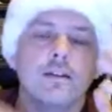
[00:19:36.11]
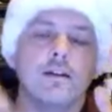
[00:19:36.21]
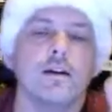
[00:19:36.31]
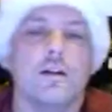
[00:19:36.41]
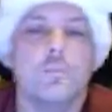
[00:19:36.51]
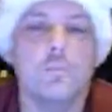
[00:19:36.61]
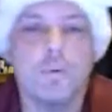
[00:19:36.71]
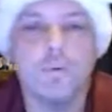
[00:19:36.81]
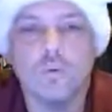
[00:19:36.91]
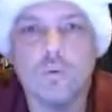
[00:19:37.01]
I'm
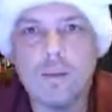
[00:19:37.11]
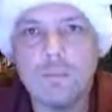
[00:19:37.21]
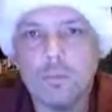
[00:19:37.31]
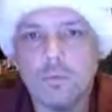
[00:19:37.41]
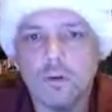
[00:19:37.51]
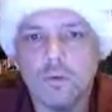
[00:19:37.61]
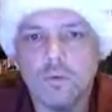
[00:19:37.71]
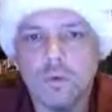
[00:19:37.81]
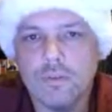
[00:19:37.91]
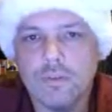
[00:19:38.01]
going to wrap up though
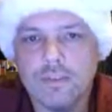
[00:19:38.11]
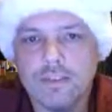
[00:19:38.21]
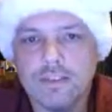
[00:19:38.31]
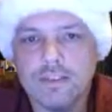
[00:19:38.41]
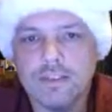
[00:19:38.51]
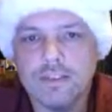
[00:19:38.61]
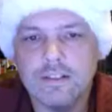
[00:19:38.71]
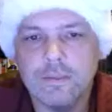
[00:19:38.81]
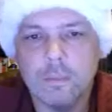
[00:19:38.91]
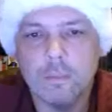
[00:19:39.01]
with
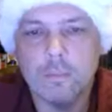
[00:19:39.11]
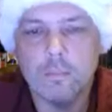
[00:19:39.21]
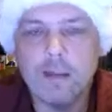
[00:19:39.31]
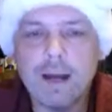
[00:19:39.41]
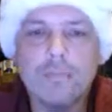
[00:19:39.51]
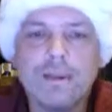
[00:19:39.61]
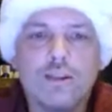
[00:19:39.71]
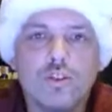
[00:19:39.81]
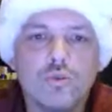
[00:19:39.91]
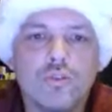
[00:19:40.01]
my big
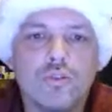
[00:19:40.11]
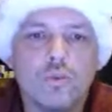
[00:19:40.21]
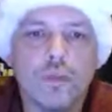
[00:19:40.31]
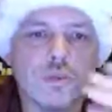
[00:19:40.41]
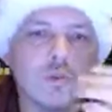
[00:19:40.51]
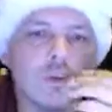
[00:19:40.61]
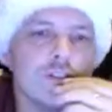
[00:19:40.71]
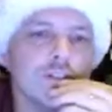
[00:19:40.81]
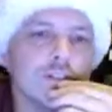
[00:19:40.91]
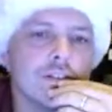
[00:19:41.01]
news for the week, which
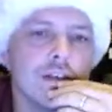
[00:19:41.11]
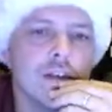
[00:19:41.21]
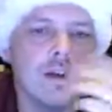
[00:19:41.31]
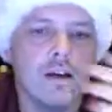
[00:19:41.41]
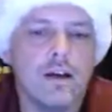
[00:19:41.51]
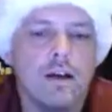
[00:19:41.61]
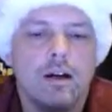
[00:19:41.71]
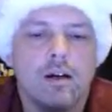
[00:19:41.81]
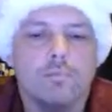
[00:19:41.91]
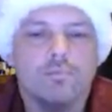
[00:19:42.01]
is
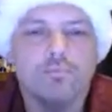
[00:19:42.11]
I